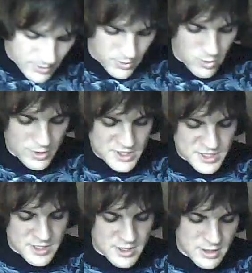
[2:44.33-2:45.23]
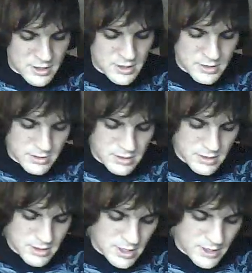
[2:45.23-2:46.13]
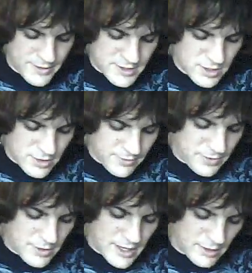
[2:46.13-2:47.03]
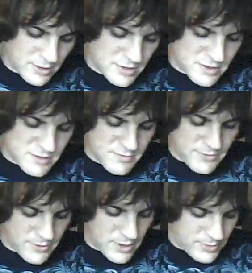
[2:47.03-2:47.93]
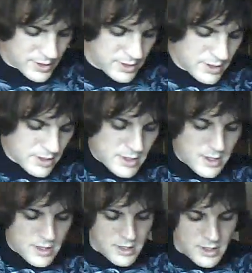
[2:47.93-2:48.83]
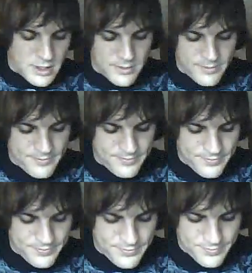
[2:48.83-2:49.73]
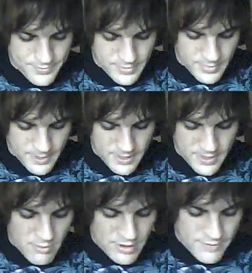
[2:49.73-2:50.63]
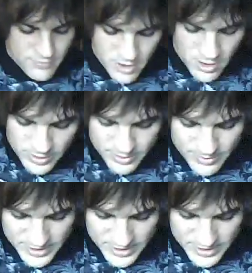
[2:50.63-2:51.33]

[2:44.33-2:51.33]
the Coinstar and they took a few dollars from me, um, that would have to go into